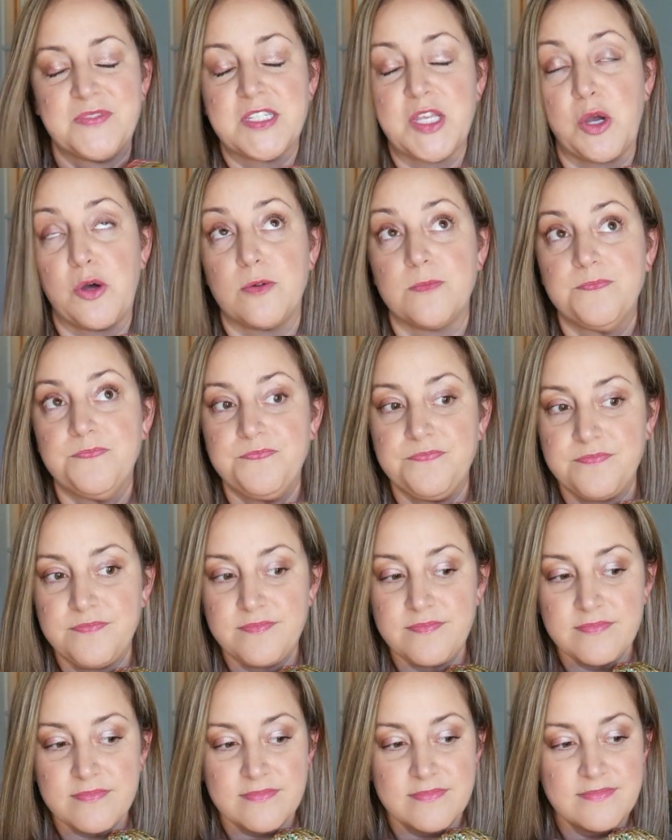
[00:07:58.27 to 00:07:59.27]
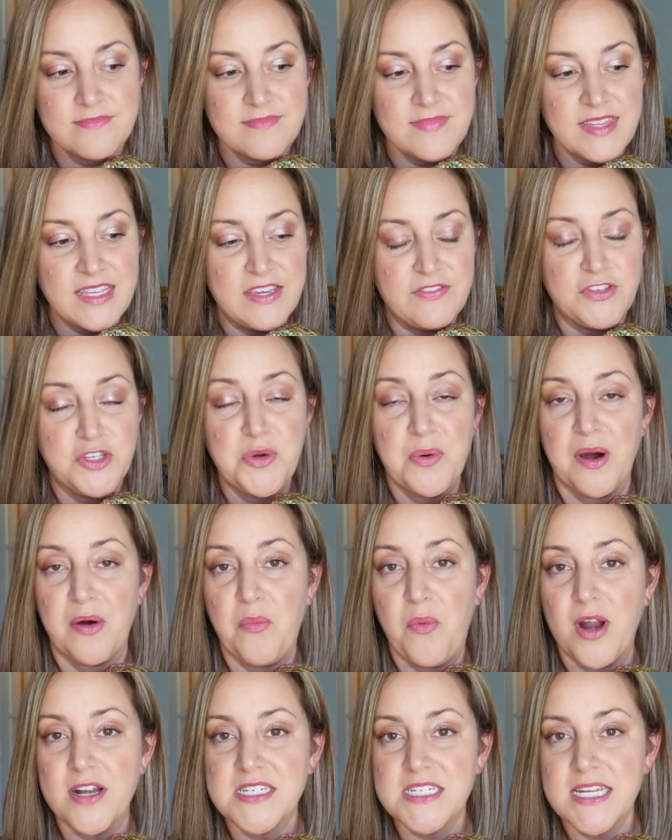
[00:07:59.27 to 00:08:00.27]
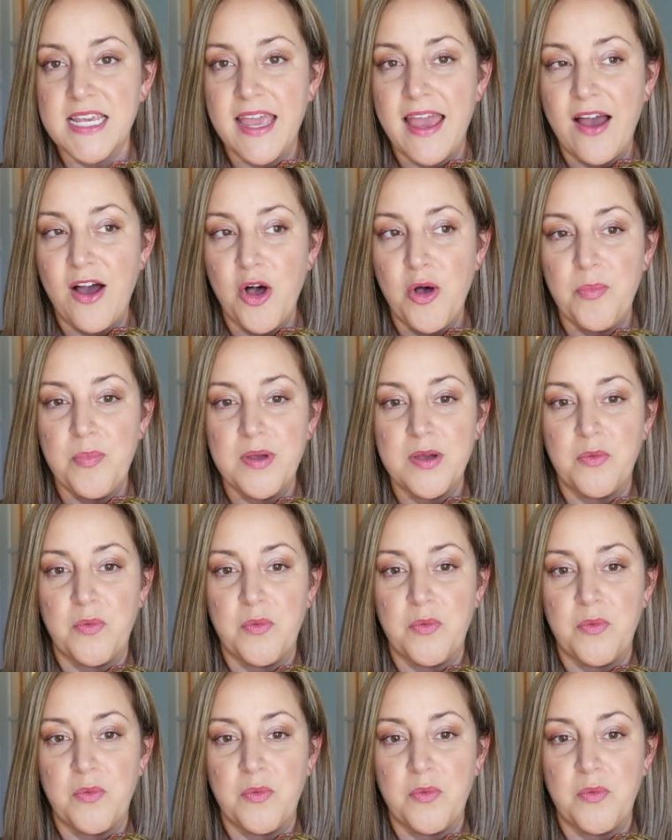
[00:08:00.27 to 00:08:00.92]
So if you are wanting help,